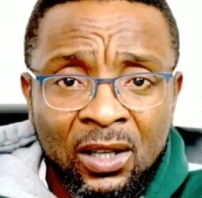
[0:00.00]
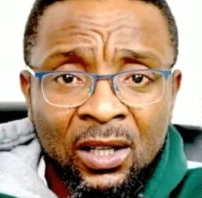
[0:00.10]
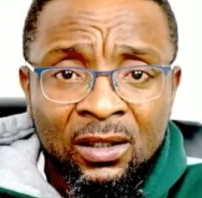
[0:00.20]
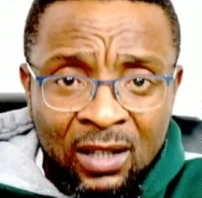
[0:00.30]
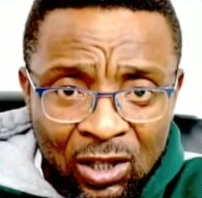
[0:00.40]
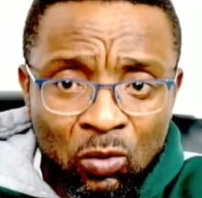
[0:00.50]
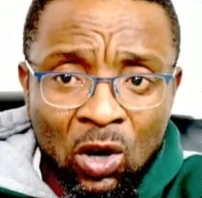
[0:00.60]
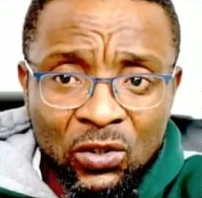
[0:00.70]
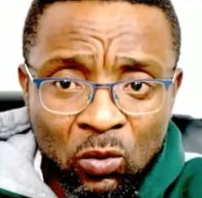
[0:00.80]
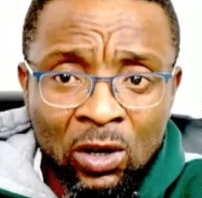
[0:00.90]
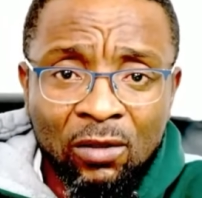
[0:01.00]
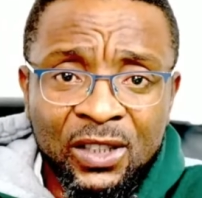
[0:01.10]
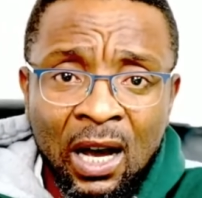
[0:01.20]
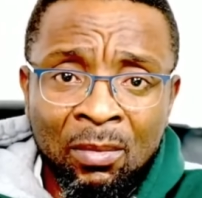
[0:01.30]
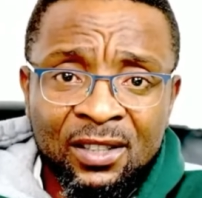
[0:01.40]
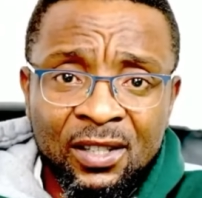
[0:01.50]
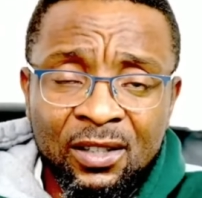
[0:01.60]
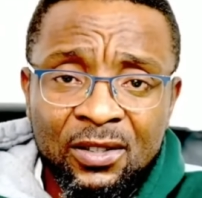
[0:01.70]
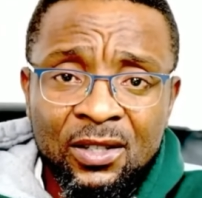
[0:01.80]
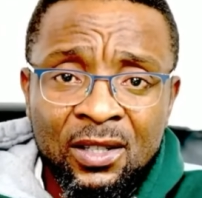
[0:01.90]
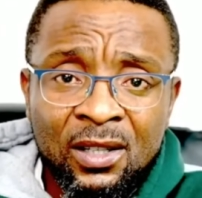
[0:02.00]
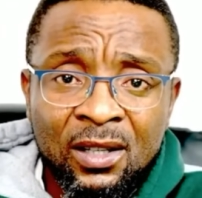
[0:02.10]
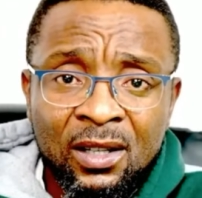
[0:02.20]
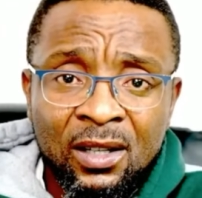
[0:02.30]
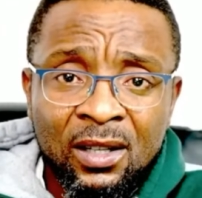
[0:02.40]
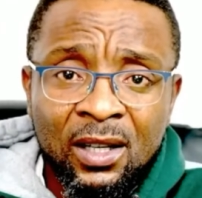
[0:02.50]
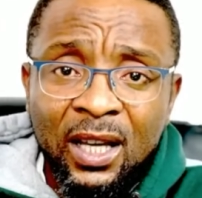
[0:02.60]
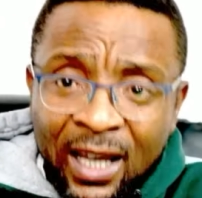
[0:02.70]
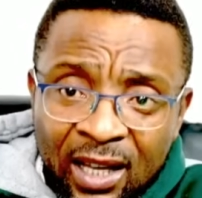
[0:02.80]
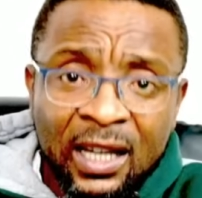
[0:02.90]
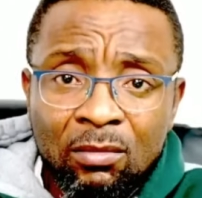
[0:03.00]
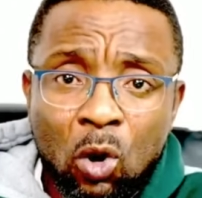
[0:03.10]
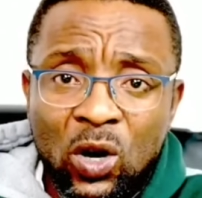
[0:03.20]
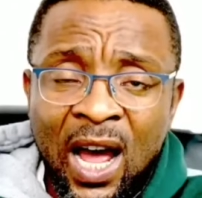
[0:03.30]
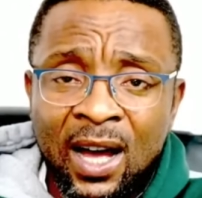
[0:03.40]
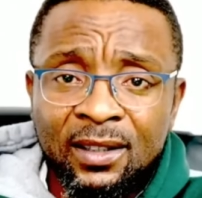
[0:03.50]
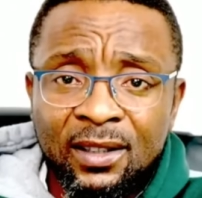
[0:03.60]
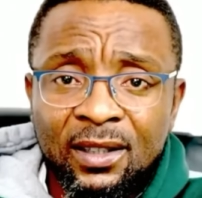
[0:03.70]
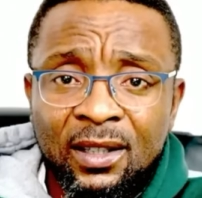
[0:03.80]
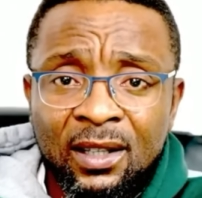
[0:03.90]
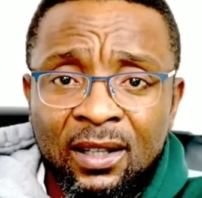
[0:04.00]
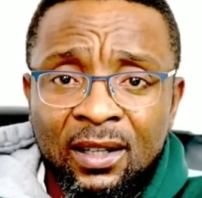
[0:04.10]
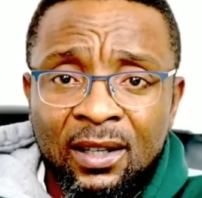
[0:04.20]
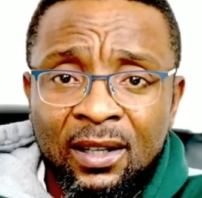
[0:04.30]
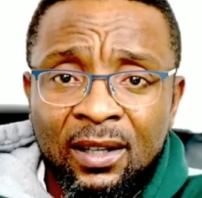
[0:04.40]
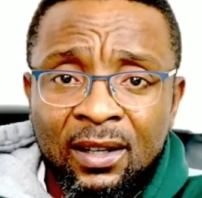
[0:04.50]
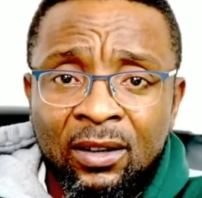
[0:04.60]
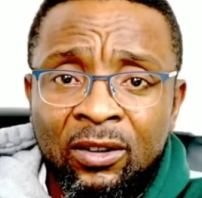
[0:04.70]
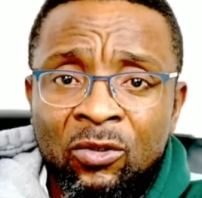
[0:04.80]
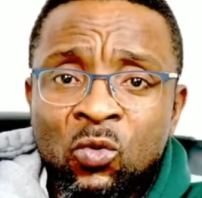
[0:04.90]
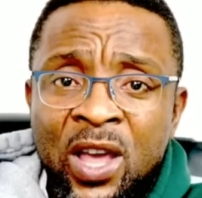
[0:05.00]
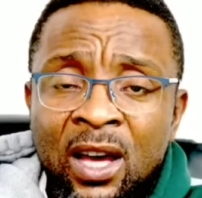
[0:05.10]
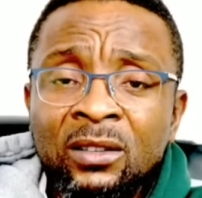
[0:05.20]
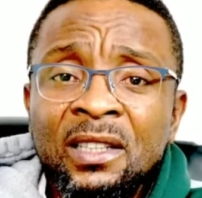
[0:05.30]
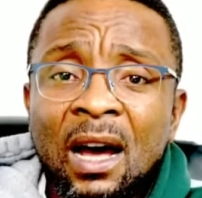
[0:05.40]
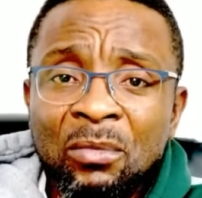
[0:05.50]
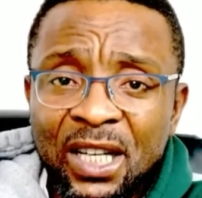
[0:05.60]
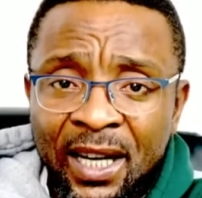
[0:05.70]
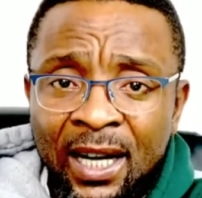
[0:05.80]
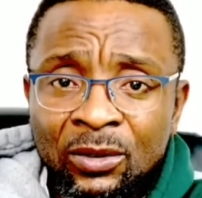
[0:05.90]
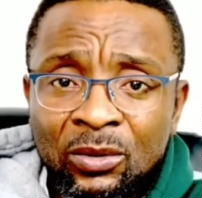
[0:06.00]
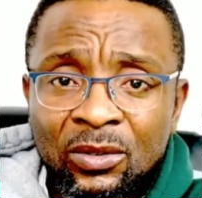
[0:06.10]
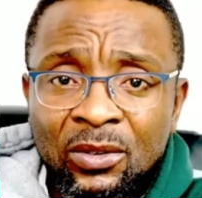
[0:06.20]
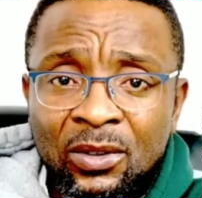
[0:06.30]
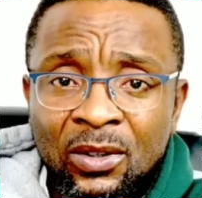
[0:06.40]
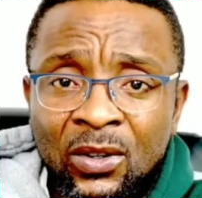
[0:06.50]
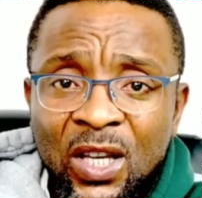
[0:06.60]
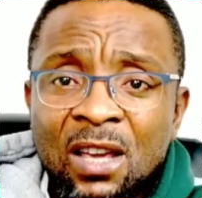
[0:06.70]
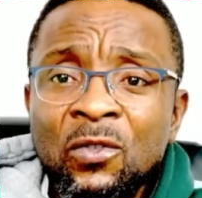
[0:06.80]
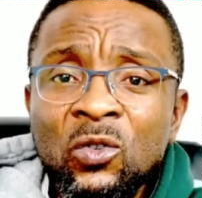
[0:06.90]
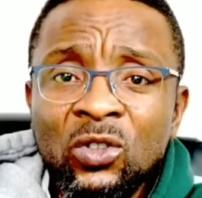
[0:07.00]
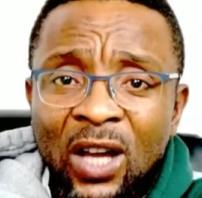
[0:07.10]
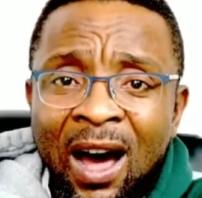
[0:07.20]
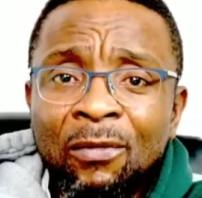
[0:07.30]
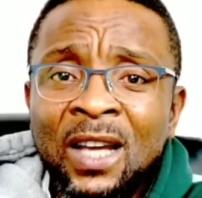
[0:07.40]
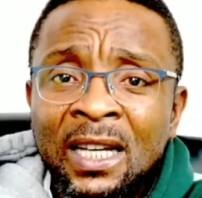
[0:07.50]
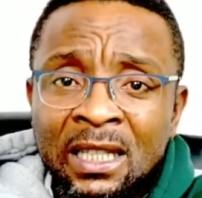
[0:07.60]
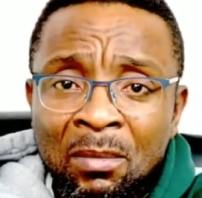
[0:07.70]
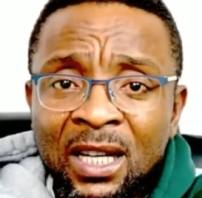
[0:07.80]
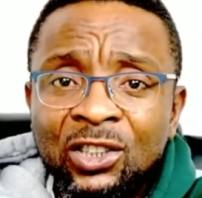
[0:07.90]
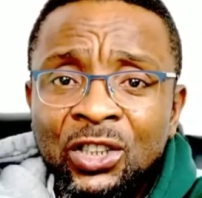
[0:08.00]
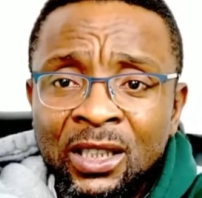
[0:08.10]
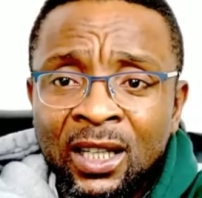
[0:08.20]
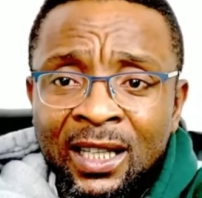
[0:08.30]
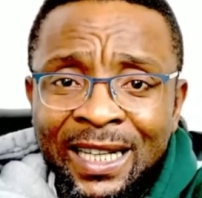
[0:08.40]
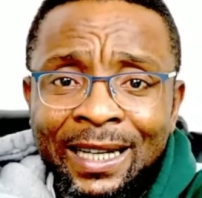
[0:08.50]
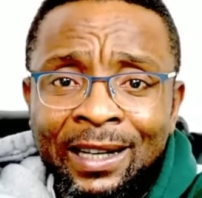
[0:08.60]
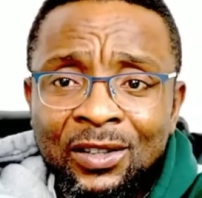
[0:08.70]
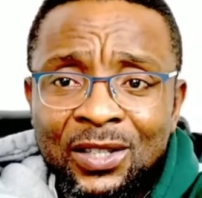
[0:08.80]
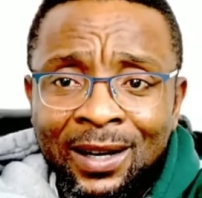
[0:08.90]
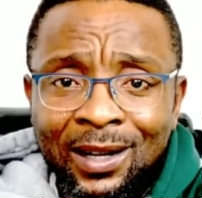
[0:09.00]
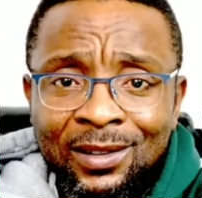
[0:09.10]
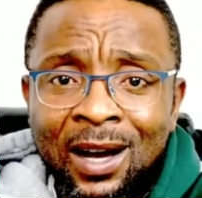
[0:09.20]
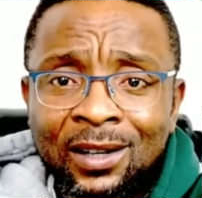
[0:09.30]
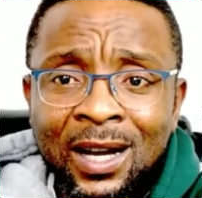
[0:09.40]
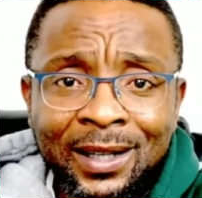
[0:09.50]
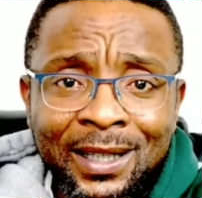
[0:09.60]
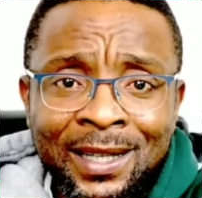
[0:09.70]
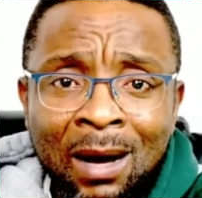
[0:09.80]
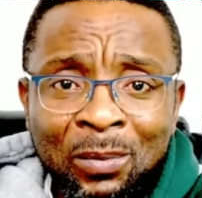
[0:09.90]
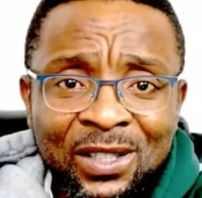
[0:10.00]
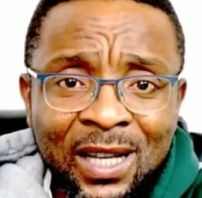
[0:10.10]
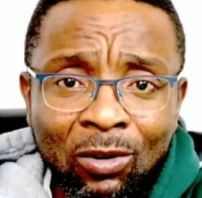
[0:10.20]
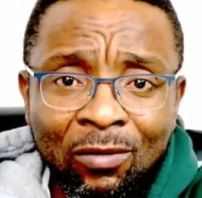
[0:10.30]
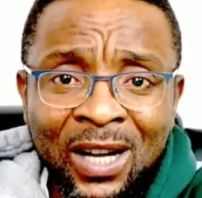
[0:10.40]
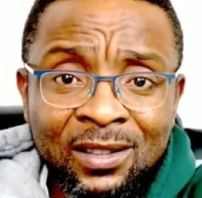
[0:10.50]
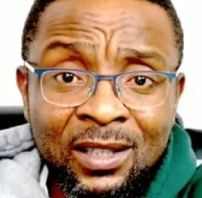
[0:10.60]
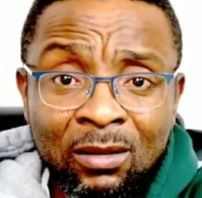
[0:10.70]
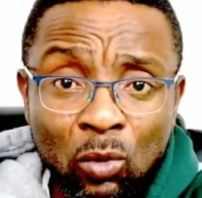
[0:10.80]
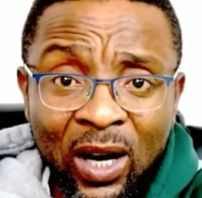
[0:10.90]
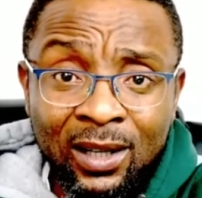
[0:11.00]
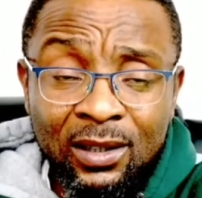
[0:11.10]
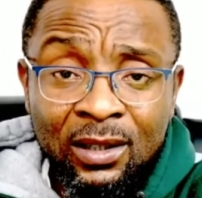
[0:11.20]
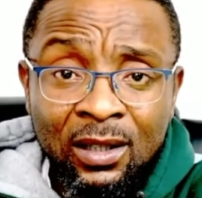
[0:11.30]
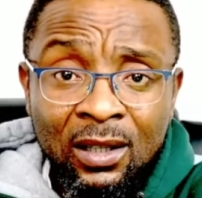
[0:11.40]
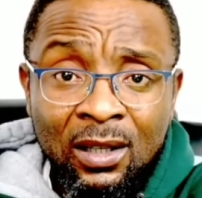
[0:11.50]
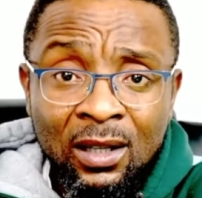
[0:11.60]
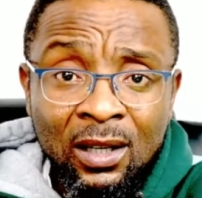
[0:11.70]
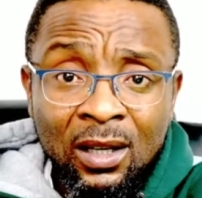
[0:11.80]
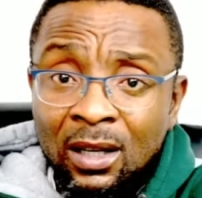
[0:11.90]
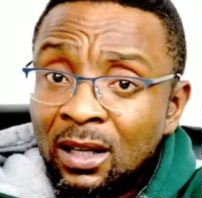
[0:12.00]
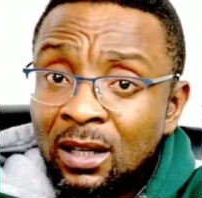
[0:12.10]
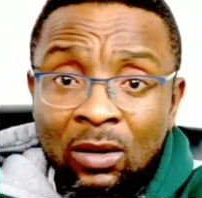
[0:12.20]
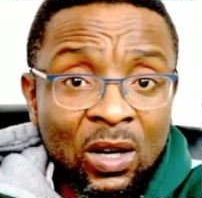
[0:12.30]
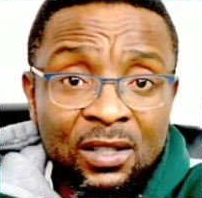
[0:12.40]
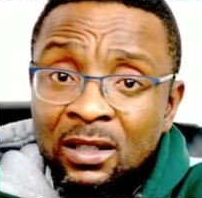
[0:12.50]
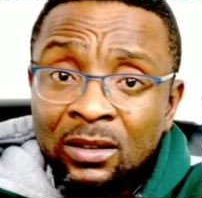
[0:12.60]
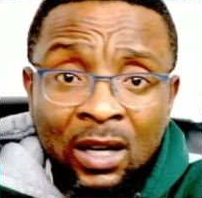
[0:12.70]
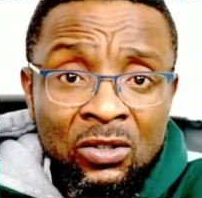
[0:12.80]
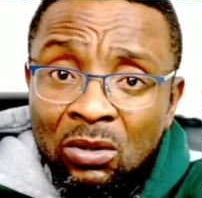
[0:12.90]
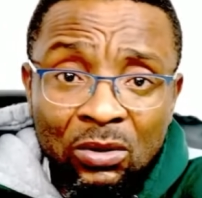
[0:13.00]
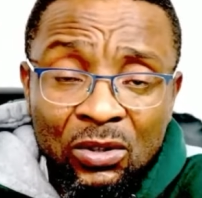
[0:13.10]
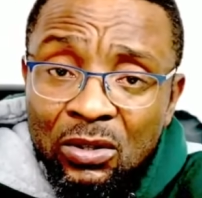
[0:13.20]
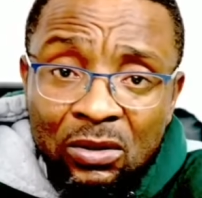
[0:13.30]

This was one of their meetings in Igbo land, where Nnamdi Kanu, even after the military killings and attacks and kidnappings and all of that in Igbo land, they were still resolute.